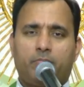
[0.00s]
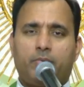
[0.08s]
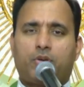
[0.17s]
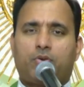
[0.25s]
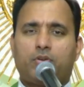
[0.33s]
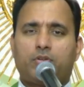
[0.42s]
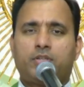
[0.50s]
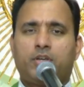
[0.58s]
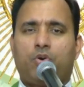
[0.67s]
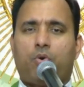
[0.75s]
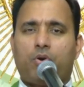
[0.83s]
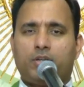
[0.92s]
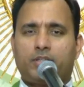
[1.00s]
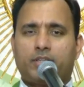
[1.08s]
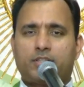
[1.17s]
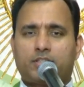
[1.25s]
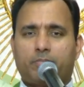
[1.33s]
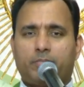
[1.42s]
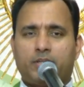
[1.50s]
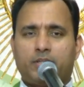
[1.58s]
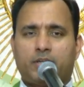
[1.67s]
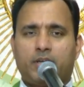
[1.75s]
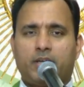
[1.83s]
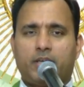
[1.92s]
Because Old
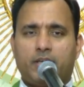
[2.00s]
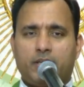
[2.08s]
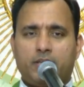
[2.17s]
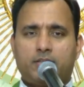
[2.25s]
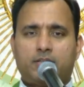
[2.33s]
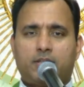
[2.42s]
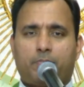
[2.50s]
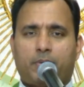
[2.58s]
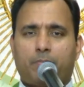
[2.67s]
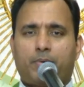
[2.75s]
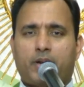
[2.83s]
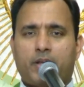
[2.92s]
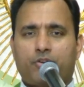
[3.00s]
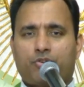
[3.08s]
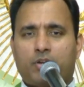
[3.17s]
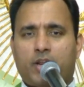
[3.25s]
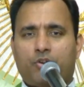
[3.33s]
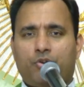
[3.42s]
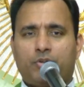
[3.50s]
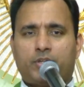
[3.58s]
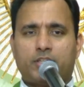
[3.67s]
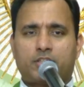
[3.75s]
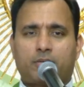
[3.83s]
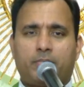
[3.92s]
Testament is the preparation and New
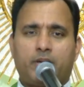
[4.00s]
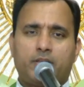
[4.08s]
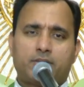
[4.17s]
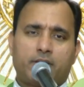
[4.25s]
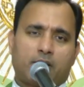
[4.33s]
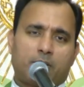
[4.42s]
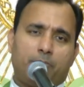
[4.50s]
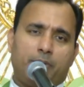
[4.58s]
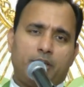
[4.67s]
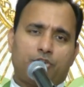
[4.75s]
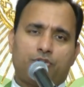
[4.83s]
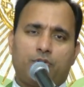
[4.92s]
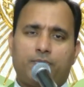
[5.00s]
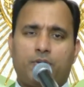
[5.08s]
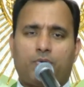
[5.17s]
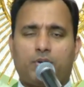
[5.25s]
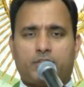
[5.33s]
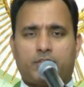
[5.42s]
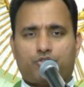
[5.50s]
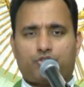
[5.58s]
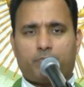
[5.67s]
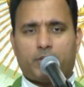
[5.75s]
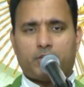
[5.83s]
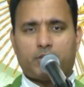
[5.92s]
Testament is the completion of the Old
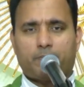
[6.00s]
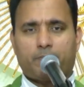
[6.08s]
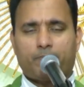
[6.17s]
Testament.